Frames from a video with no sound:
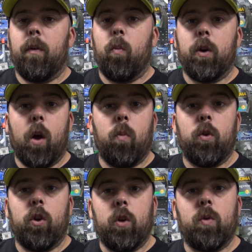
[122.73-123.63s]
We
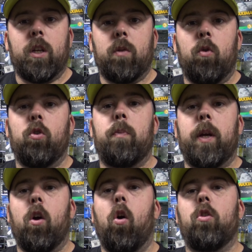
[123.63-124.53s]
don't use it as much
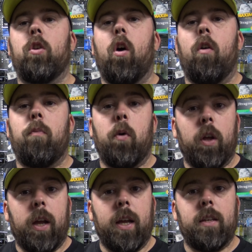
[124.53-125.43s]
because of
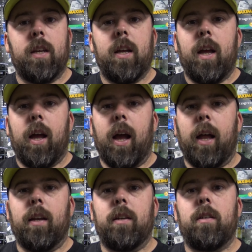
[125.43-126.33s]
puller kits
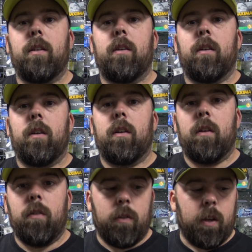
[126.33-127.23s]
and
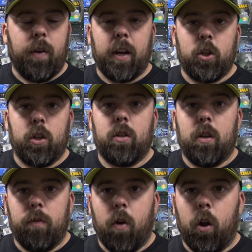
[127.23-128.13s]
the advantages
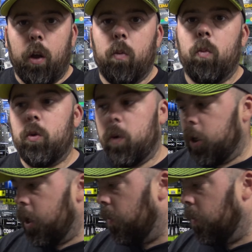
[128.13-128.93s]
of hollow, which we're going to go